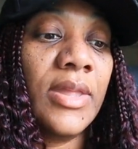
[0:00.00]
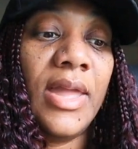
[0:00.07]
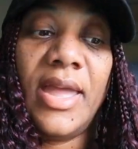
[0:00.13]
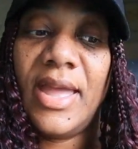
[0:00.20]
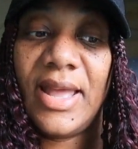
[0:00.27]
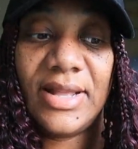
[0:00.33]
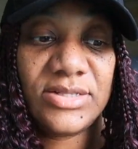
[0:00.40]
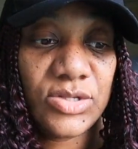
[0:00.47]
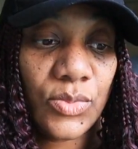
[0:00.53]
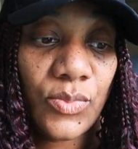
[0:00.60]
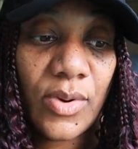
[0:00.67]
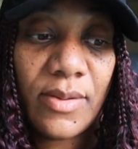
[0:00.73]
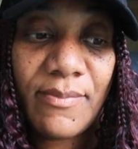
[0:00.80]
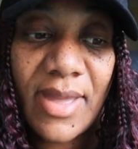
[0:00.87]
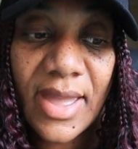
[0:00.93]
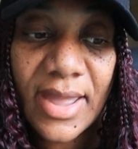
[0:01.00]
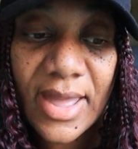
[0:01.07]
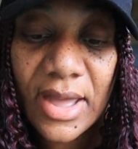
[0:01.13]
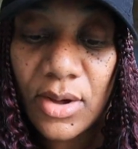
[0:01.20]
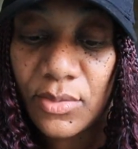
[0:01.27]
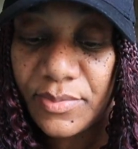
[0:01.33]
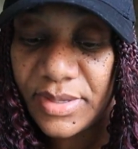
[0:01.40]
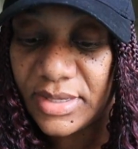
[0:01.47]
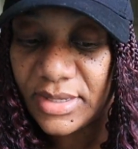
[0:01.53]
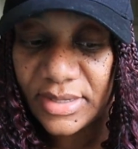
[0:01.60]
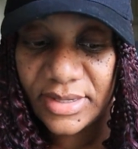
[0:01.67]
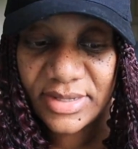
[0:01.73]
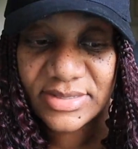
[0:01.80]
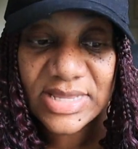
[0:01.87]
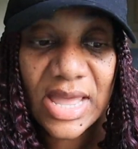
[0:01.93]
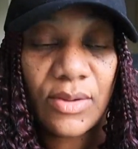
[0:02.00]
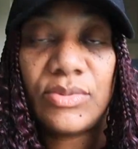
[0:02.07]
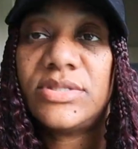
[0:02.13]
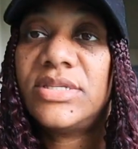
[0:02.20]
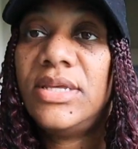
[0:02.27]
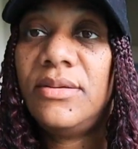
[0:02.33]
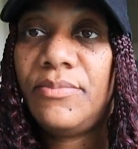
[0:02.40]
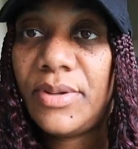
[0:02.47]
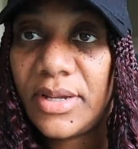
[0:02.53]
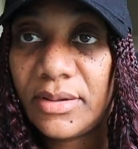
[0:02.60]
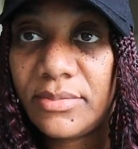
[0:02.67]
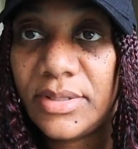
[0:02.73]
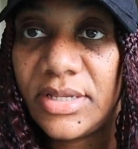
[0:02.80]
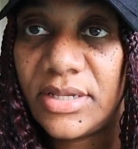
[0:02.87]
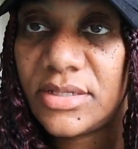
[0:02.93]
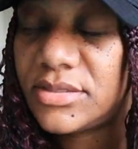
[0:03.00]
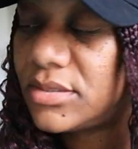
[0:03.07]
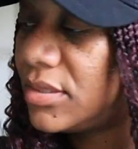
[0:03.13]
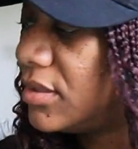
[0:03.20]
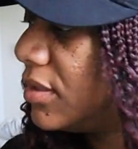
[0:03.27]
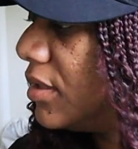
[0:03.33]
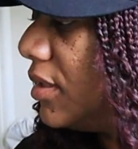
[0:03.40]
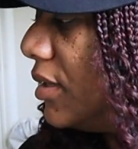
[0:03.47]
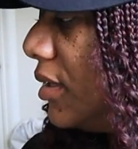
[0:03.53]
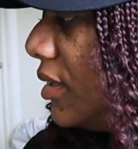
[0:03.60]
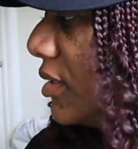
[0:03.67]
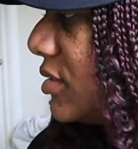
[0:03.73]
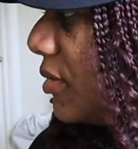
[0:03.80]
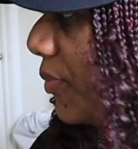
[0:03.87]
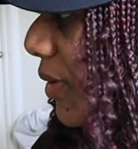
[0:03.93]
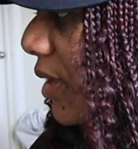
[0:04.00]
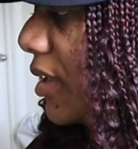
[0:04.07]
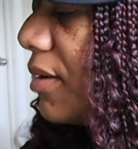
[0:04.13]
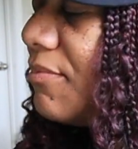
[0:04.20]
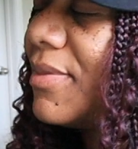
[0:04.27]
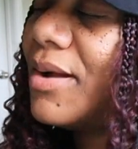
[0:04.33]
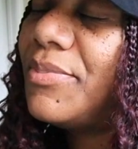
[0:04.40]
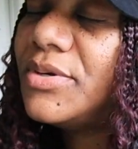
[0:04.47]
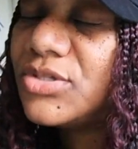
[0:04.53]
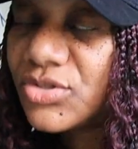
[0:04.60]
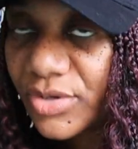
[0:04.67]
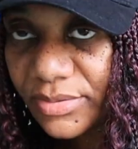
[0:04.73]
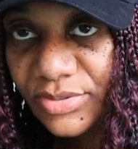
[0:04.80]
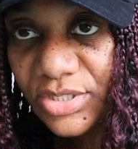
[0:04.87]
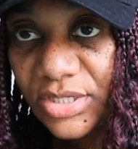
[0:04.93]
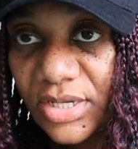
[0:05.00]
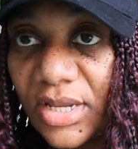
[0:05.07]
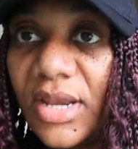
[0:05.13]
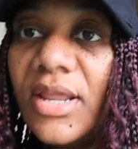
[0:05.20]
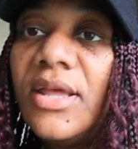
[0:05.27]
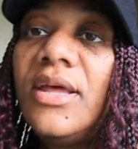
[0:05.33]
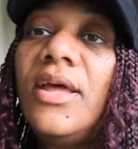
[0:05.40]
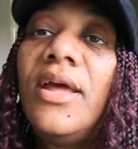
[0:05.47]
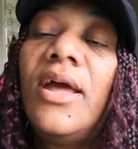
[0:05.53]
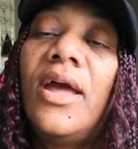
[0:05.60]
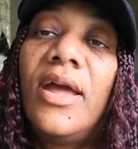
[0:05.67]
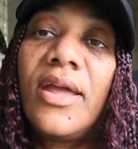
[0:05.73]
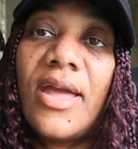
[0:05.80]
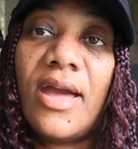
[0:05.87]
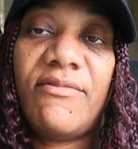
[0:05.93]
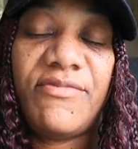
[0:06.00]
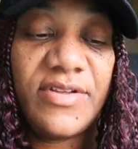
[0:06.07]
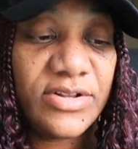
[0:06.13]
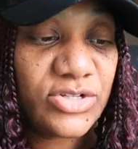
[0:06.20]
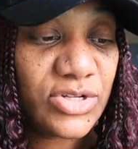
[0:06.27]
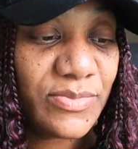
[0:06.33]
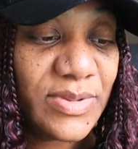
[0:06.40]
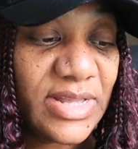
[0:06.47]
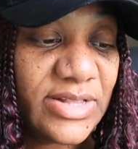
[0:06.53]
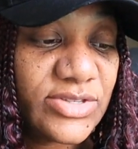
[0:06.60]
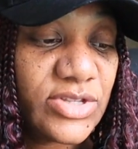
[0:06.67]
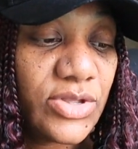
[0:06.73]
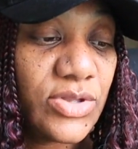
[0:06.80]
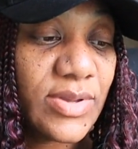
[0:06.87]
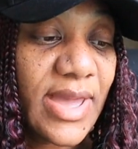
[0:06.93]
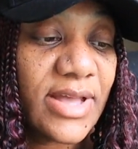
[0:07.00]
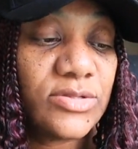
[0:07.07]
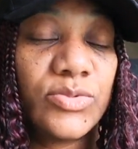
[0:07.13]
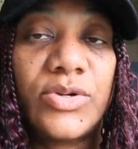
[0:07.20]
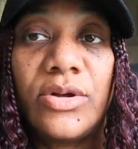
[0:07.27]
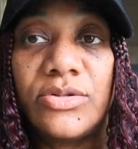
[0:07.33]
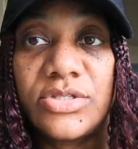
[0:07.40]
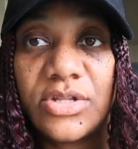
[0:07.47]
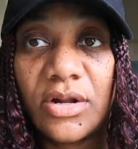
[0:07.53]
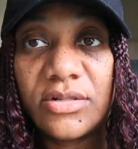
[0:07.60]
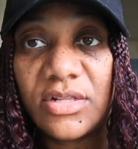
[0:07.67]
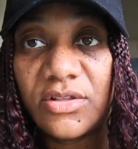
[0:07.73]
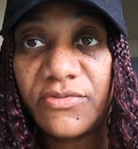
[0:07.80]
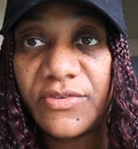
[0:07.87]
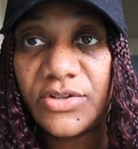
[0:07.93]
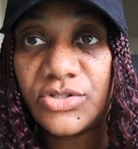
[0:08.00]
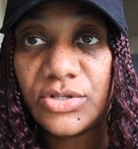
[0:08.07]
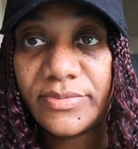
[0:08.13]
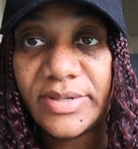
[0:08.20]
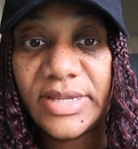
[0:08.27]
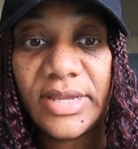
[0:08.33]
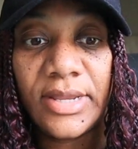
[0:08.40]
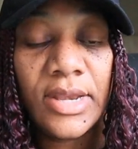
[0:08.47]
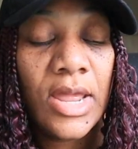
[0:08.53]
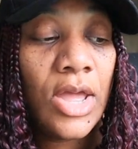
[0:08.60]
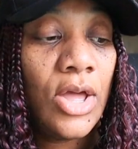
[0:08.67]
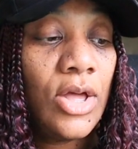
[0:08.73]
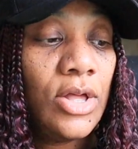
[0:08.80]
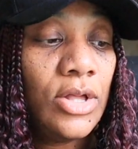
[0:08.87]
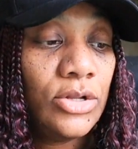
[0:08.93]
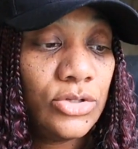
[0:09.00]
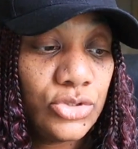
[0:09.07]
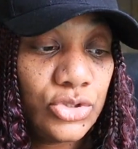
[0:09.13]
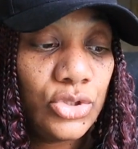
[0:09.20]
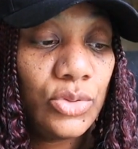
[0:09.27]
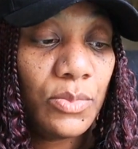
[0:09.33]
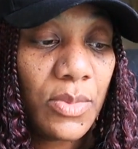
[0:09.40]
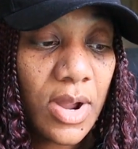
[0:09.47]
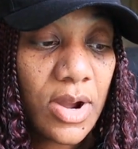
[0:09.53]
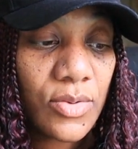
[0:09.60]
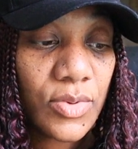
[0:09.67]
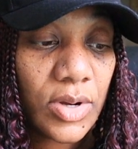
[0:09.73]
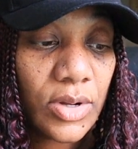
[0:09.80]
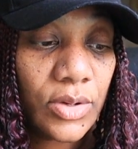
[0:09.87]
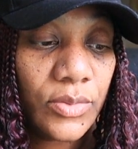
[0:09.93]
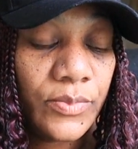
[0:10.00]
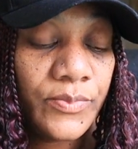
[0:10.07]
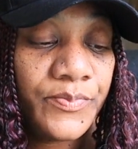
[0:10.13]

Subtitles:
had to run back out because I was in Publix to pick up my prescription. I got Phentermine, so you guys, we're gonna start this Phentermine tomorrow,